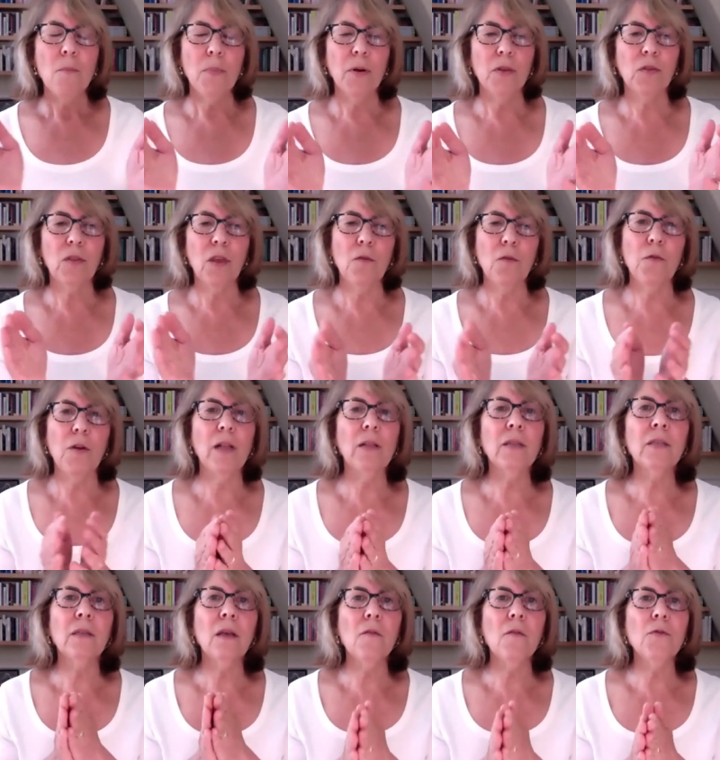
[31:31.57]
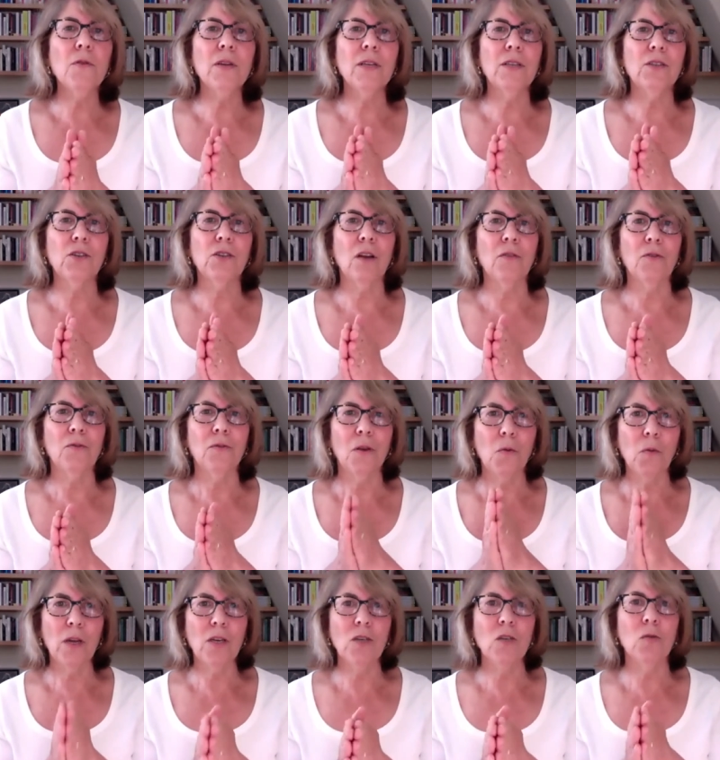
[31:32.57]
But they fell in love with each other.
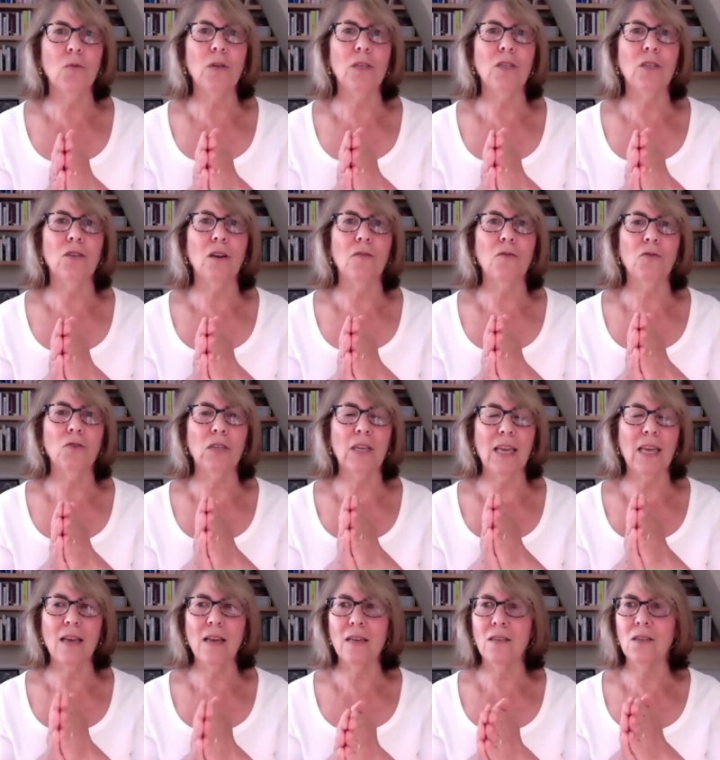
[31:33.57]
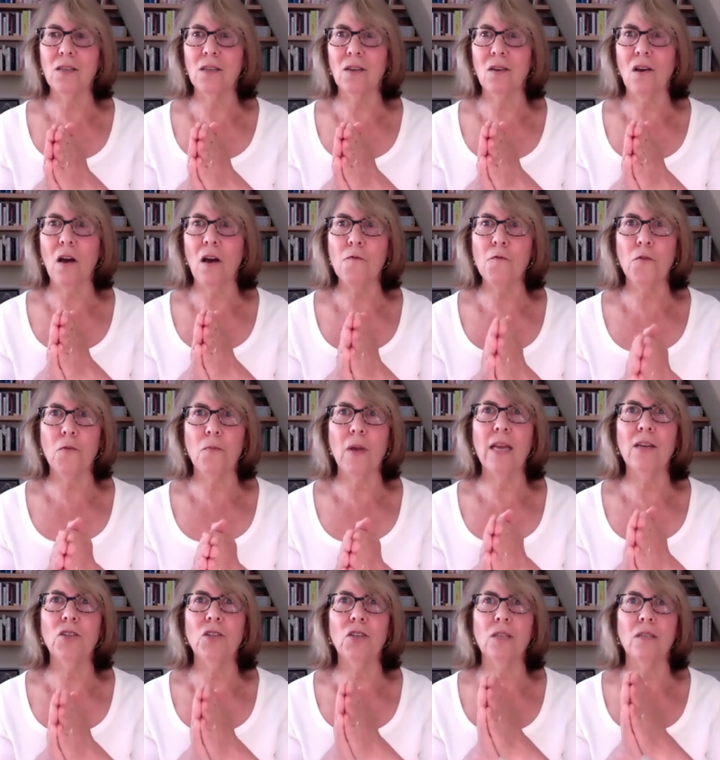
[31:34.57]
They went to each other's kids'
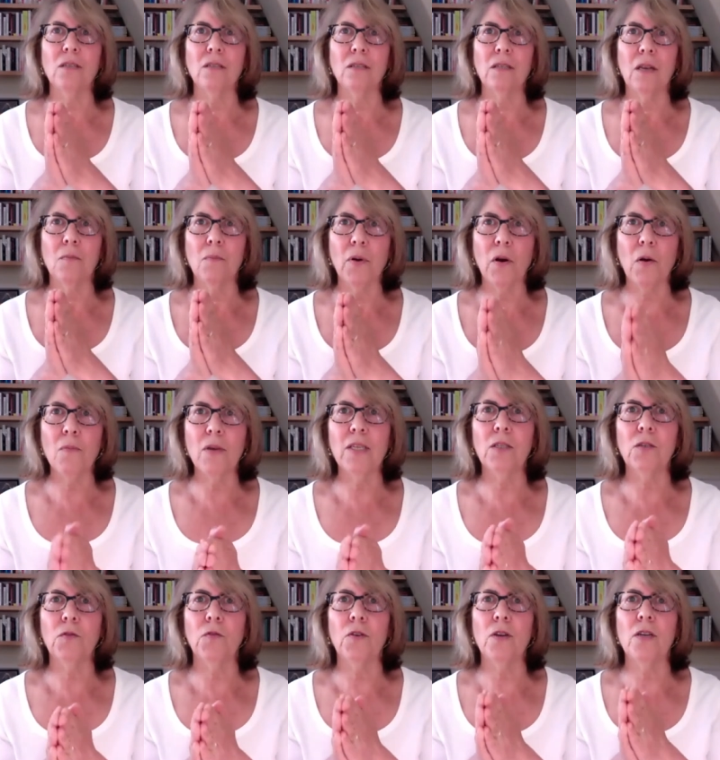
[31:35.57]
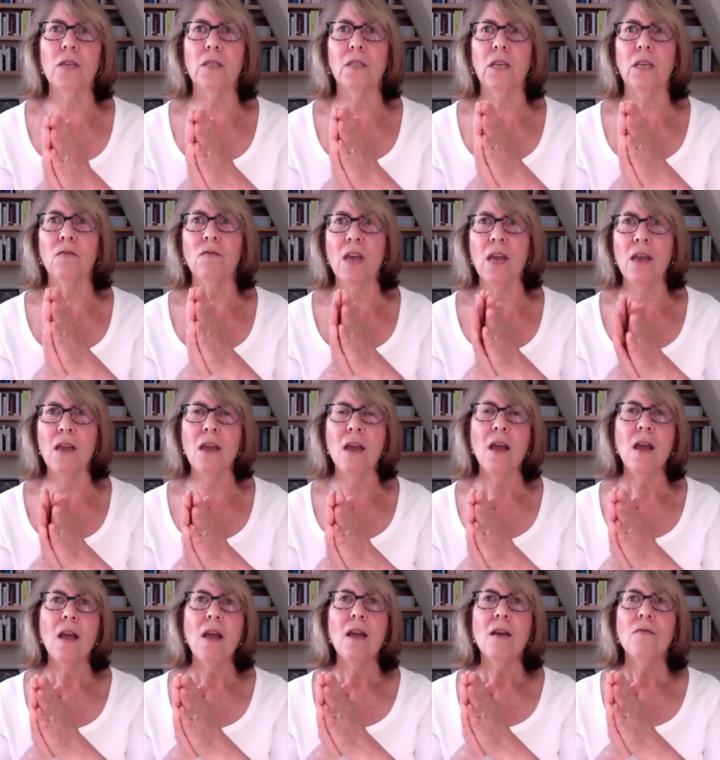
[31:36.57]
confirmations and bar mitzvahs, and they
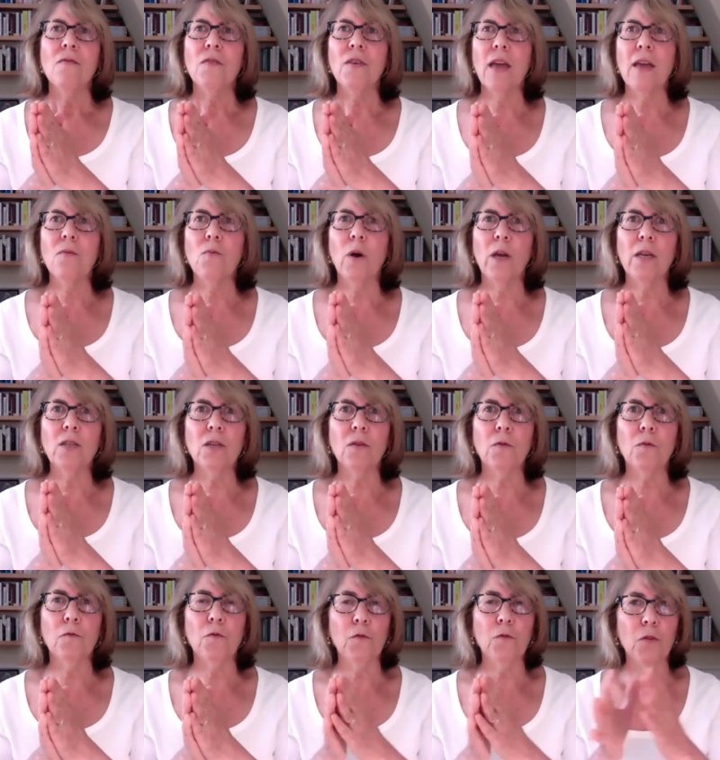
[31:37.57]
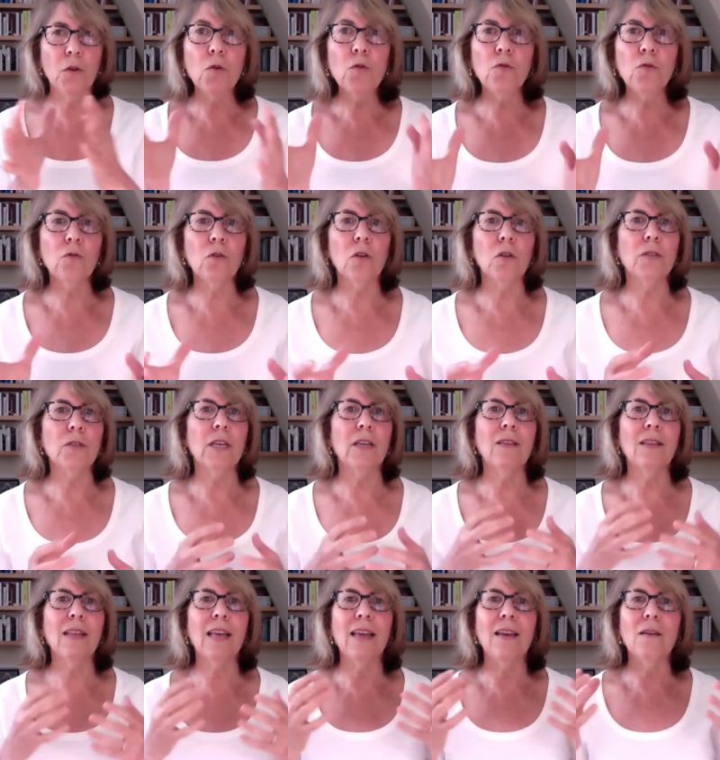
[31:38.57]
went to funerals,
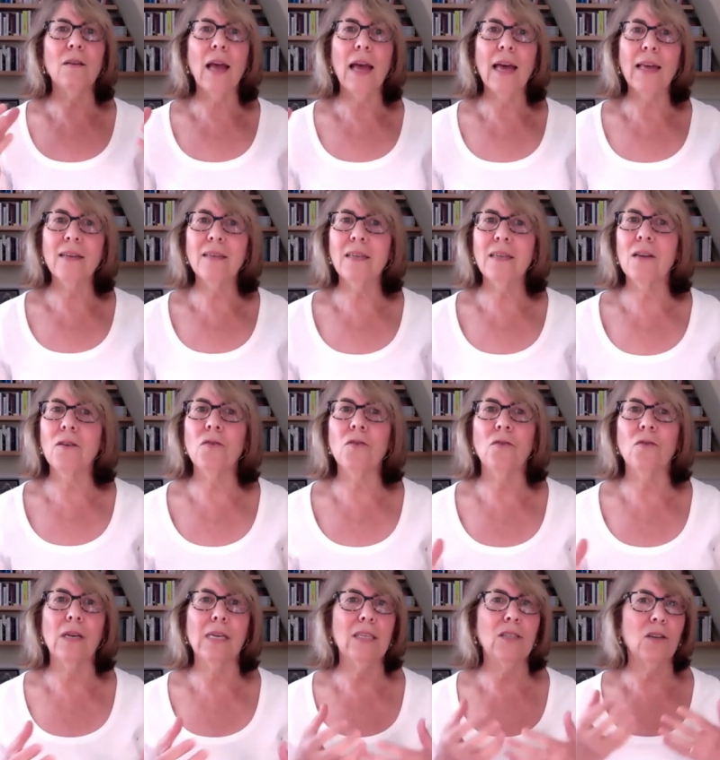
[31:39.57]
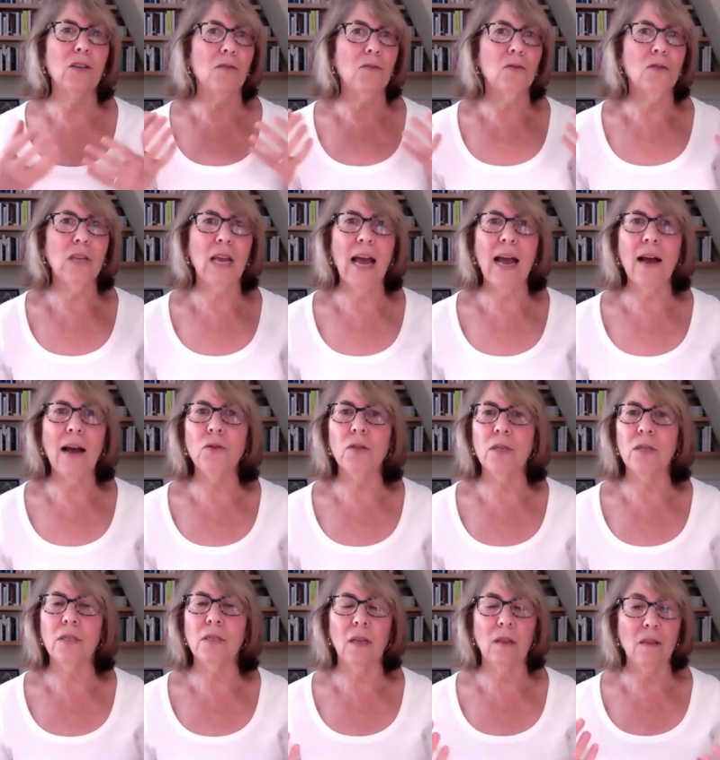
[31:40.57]
and they had dinner at each other's
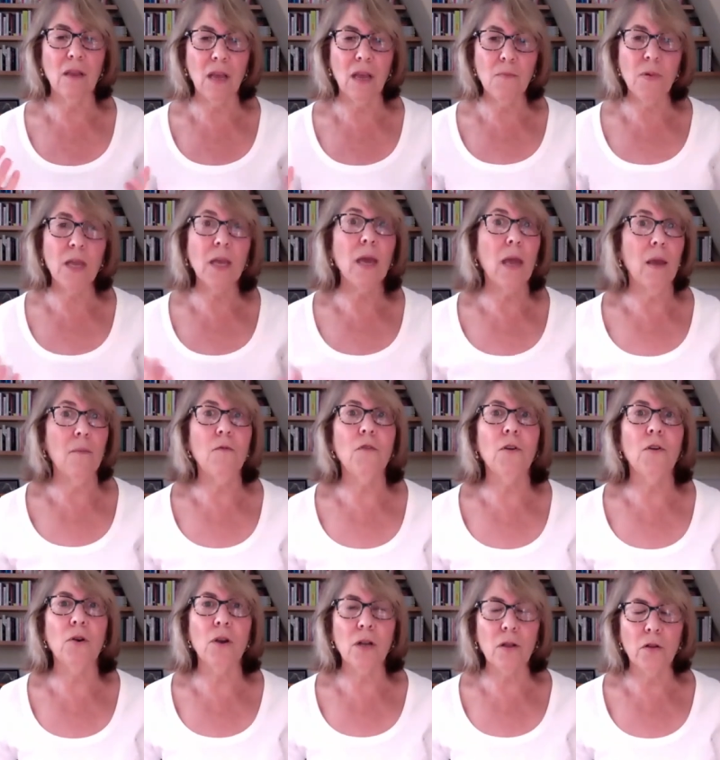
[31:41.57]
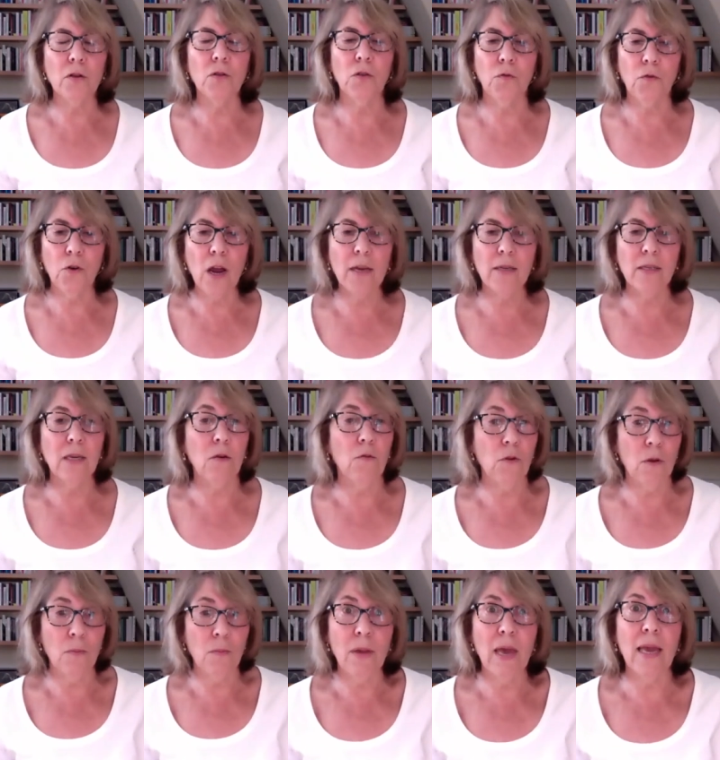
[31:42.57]
houses, and they became very close friends
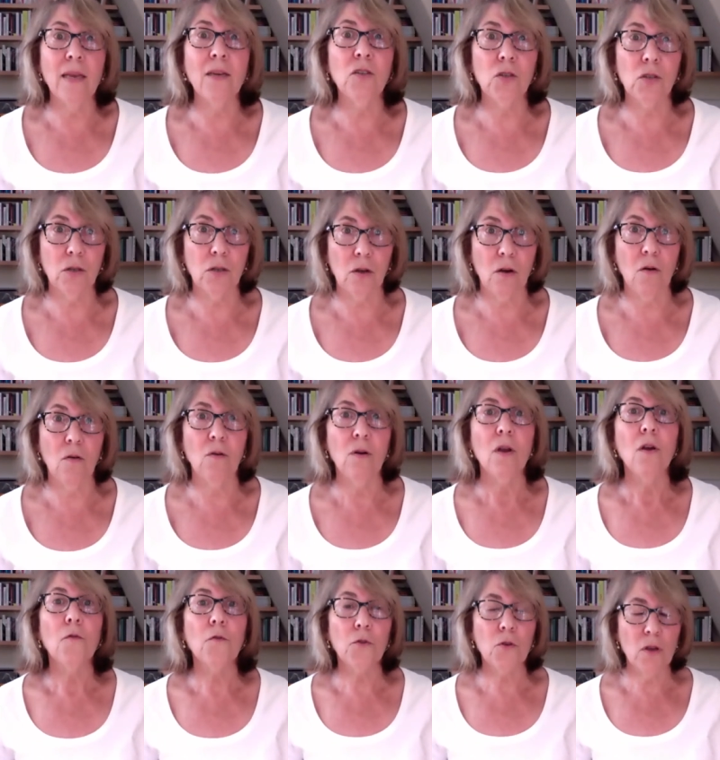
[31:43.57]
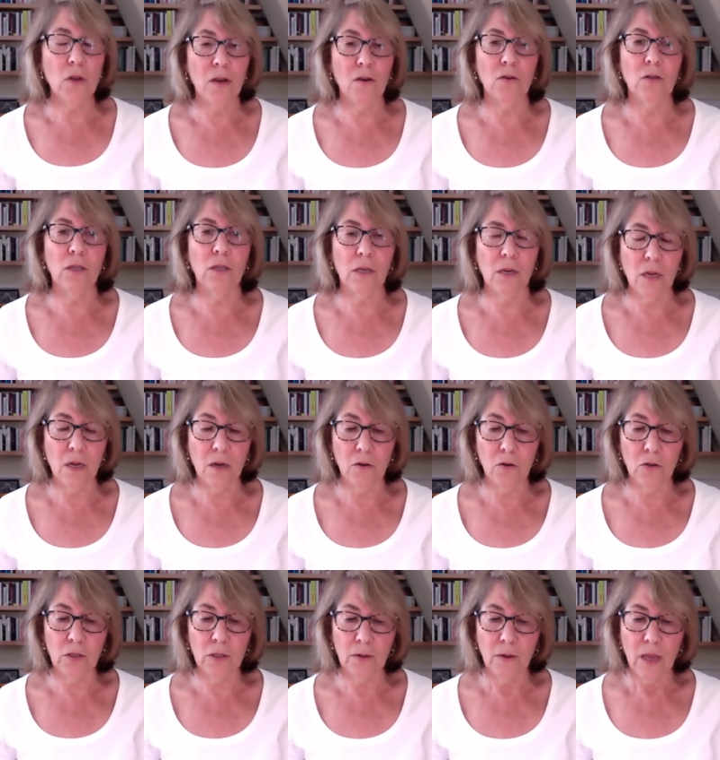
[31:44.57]
and remained so for years and
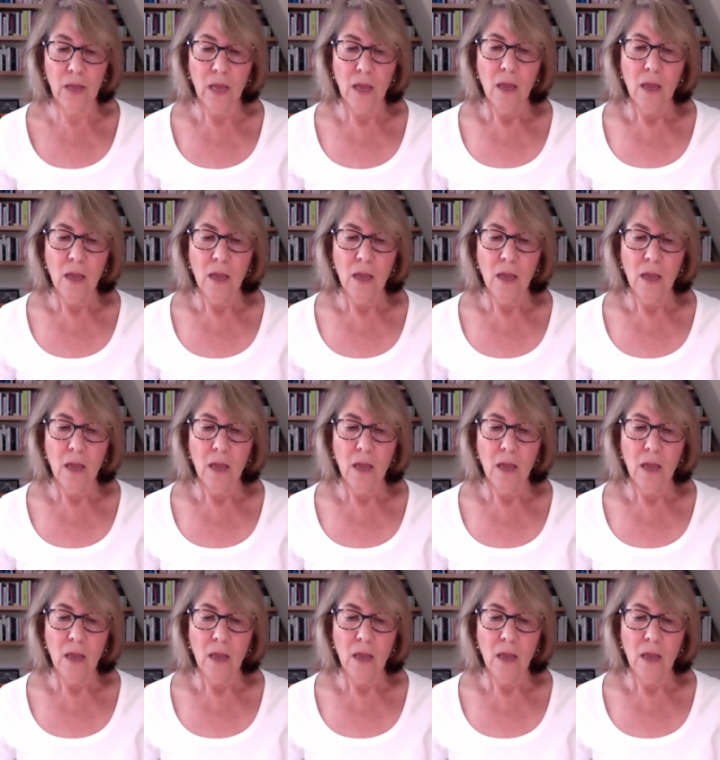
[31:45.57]
years.